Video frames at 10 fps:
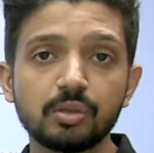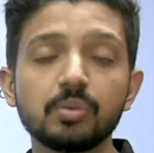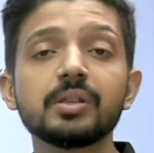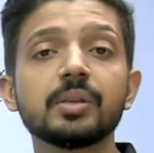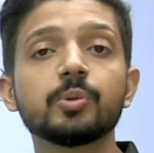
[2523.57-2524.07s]
role
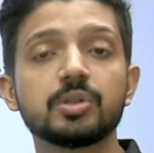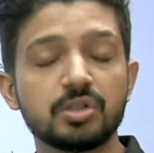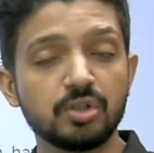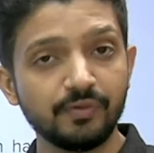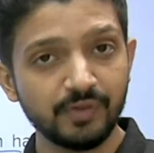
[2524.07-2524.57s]
in the process
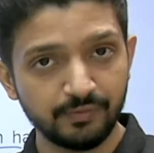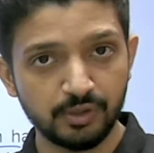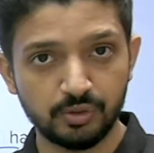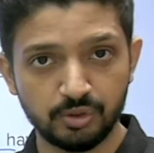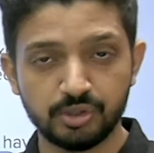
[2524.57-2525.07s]
of
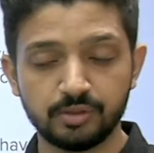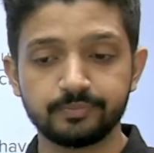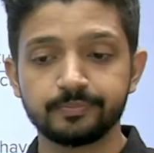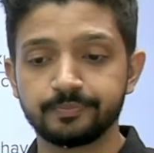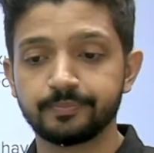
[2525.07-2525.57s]
evolution.
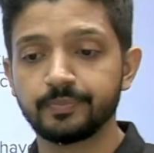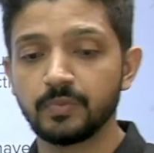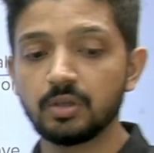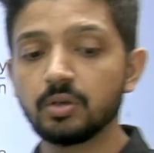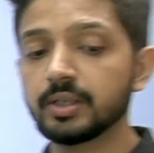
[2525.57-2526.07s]

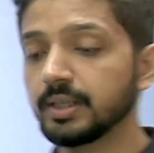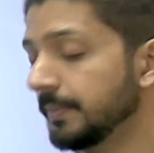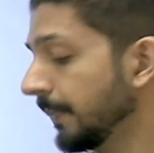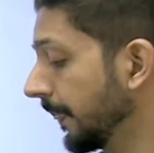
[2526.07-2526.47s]
Okay.